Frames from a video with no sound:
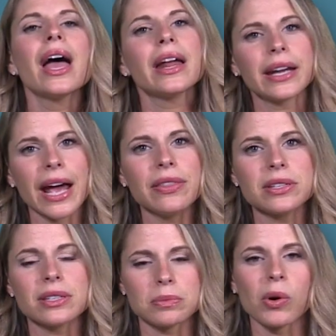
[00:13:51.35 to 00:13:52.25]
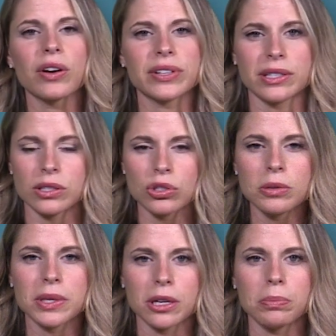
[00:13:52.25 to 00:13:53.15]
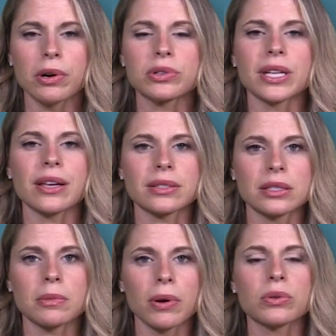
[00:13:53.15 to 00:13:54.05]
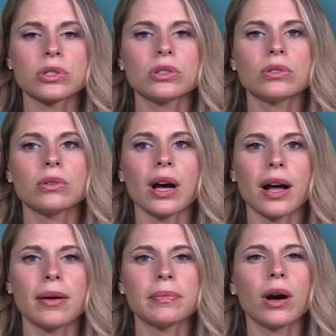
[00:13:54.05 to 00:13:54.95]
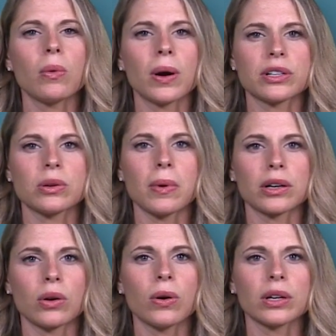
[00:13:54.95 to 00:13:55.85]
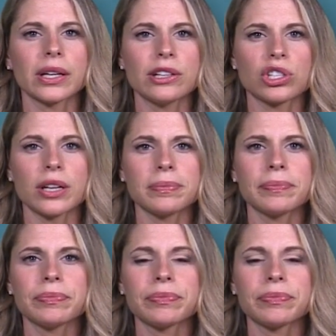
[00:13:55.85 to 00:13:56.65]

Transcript: And again, this is more of a distributed process as opposed to a one-to-one correlation.